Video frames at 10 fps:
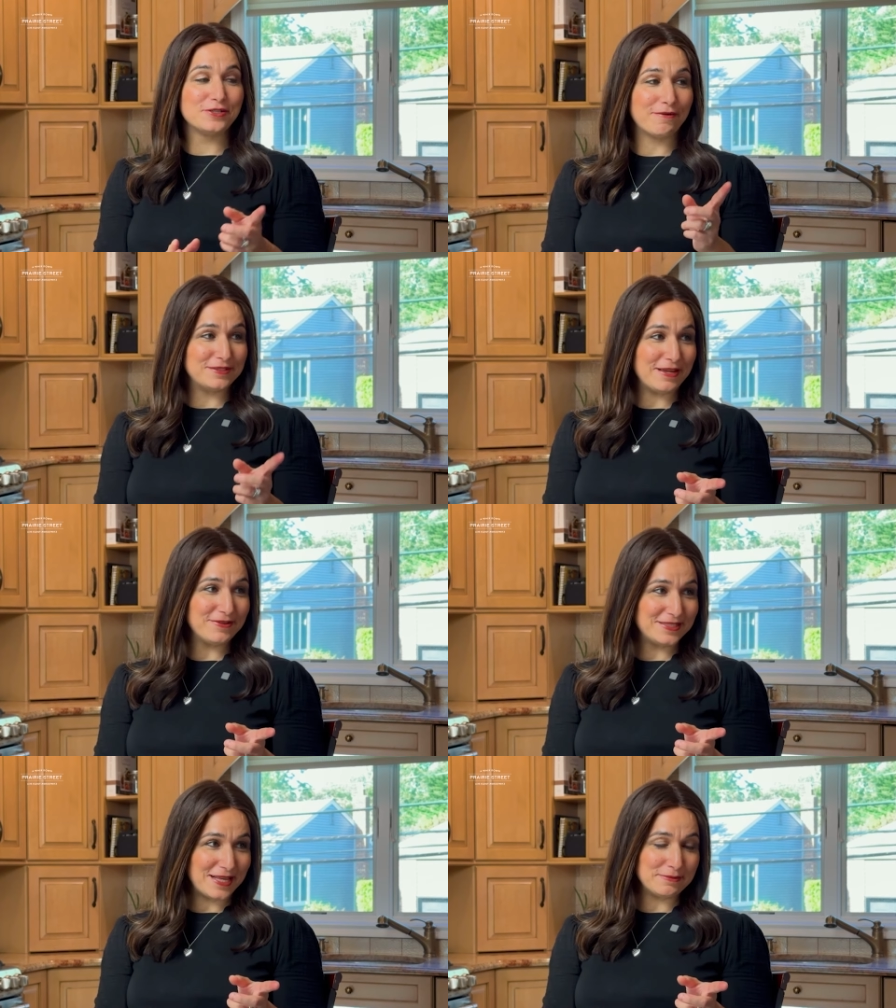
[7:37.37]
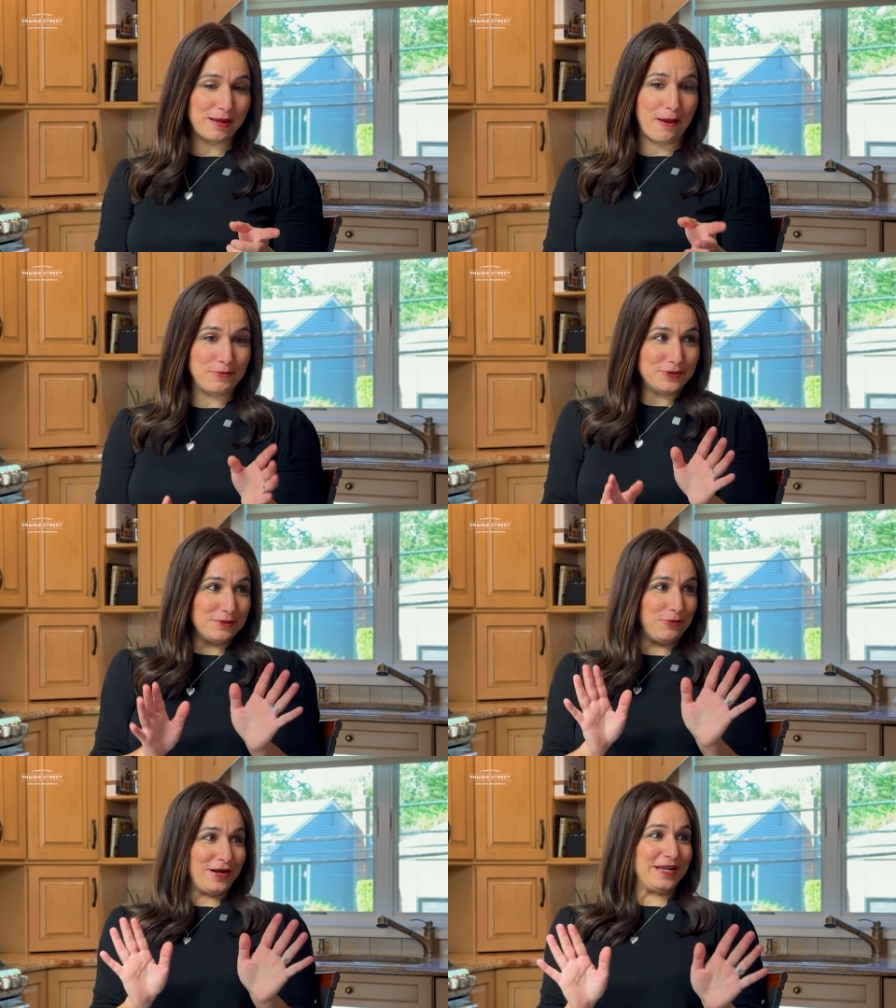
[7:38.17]
Chef David said to me, "I'm used
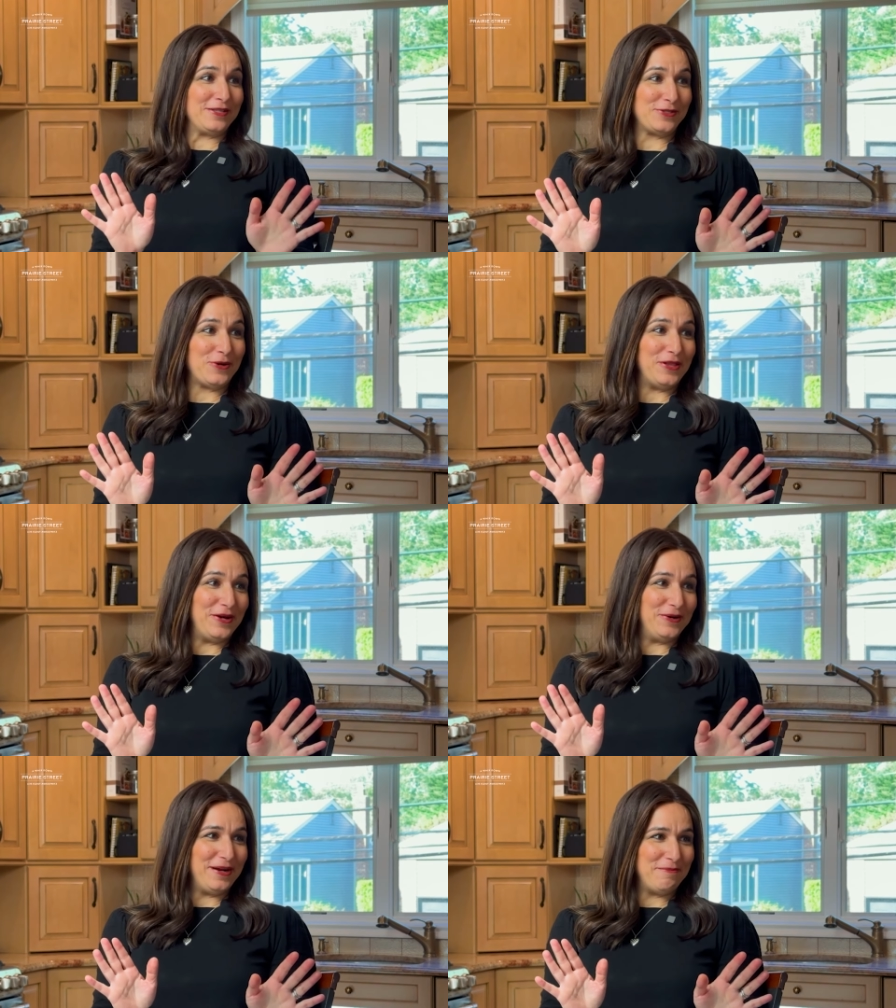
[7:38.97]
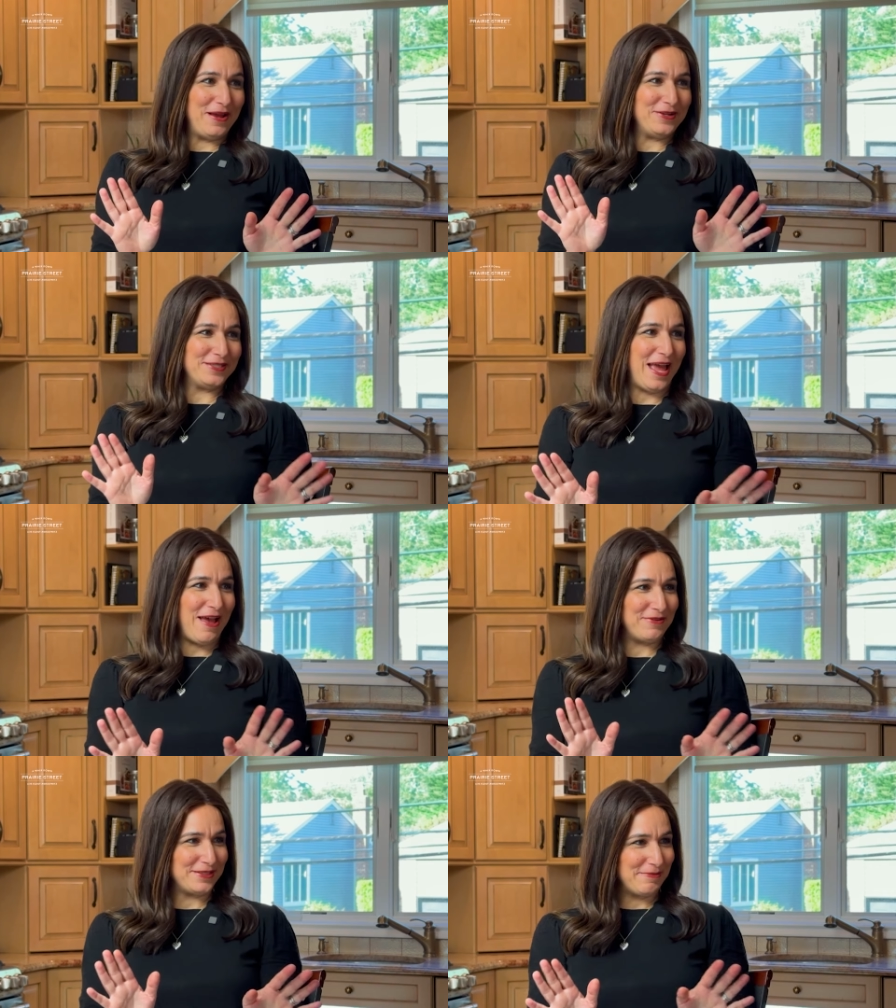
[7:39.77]
to working solo. I'm not used to
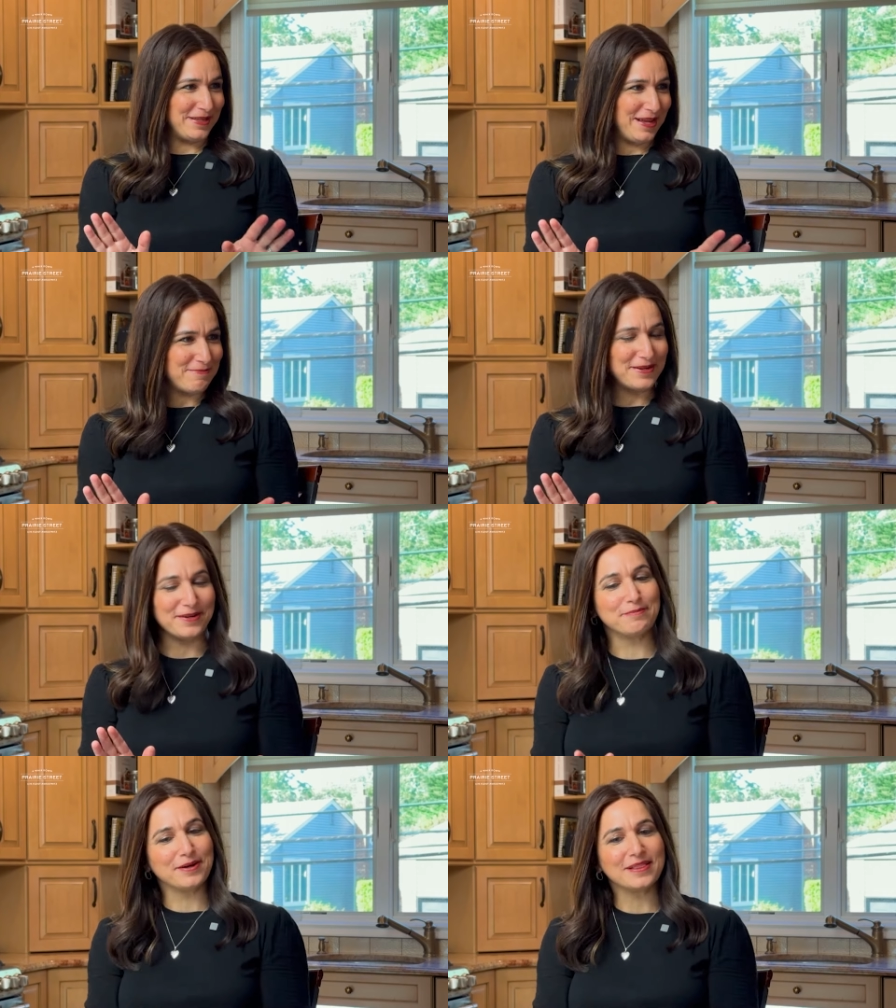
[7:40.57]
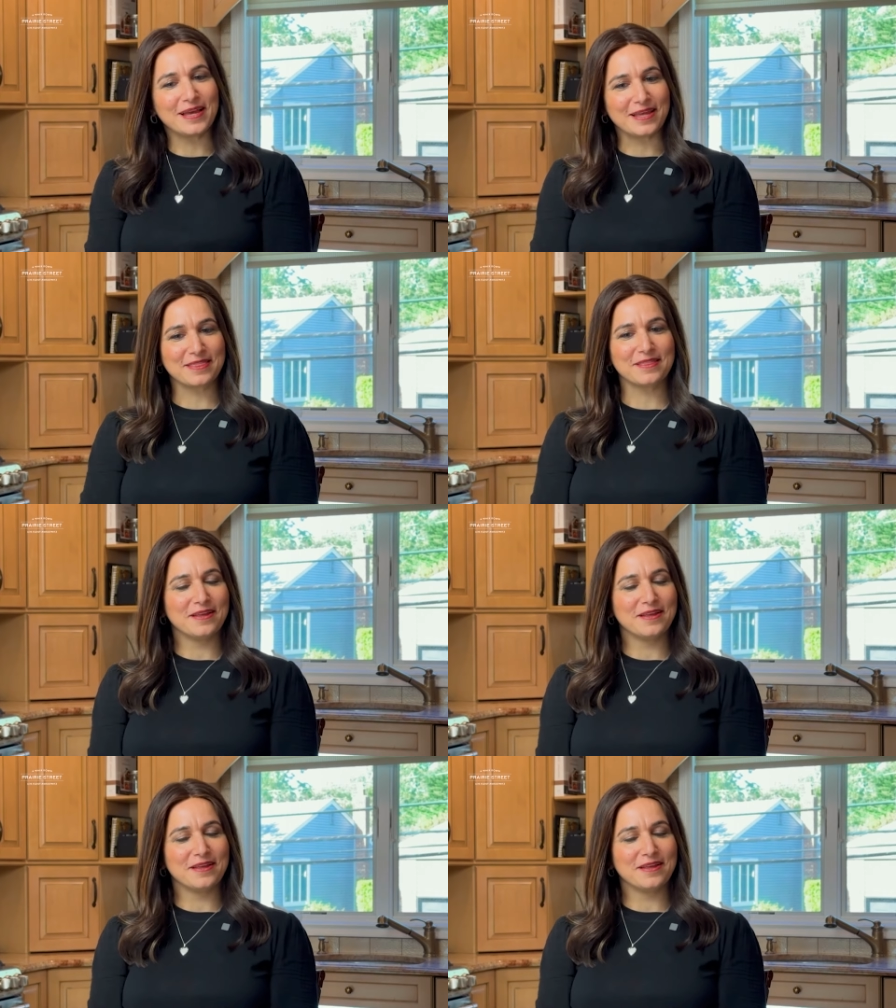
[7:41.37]
having somebody up here, but like."